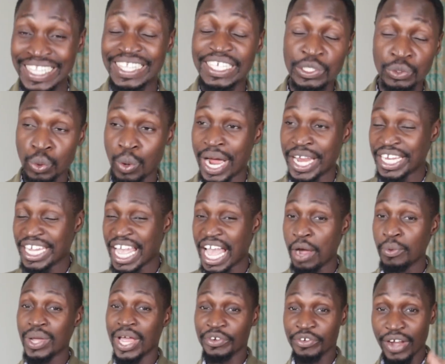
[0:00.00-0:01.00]
in this 1
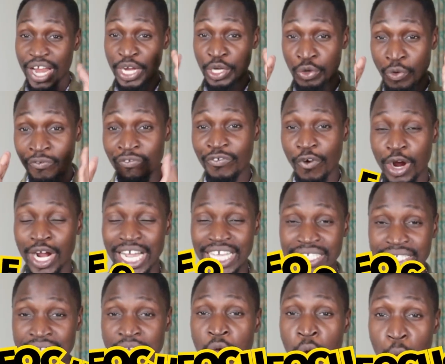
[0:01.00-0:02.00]
year, we are trying to
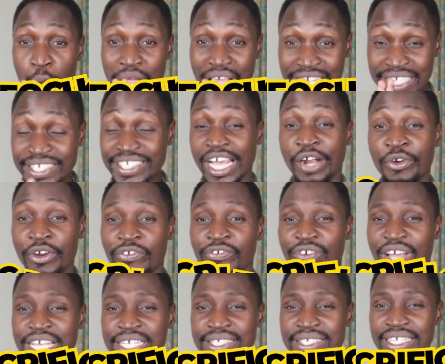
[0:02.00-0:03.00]
focus. We are
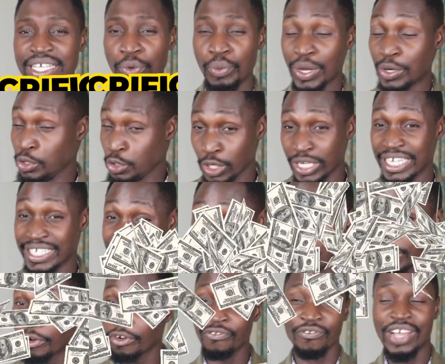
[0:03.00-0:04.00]
sacrificing. We're not only
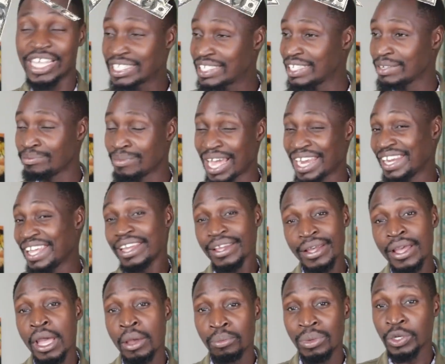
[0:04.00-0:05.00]
sacrificing money,
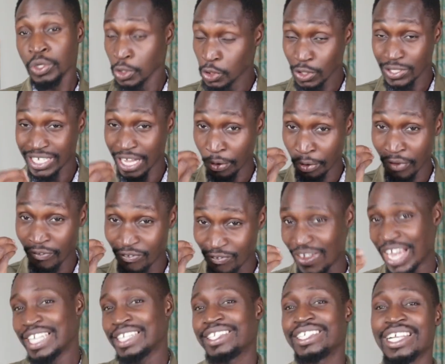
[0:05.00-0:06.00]
but we're also
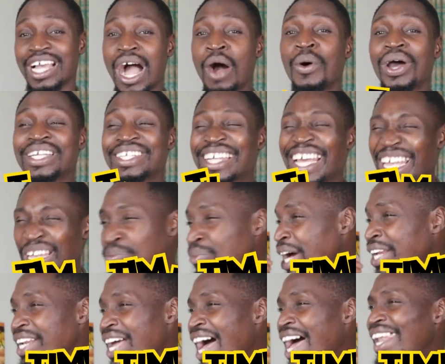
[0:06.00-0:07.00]
sacrificing our time
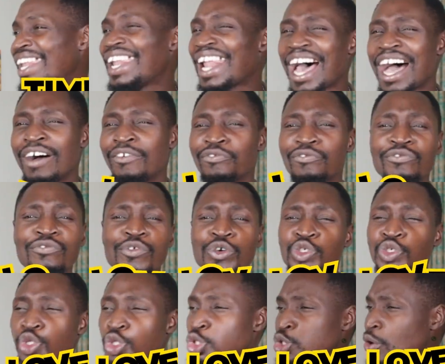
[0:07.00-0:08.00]
and our love for
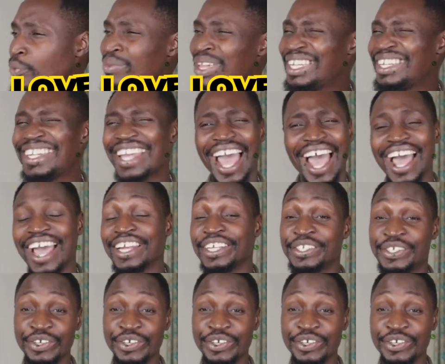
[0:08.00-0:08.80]
social media and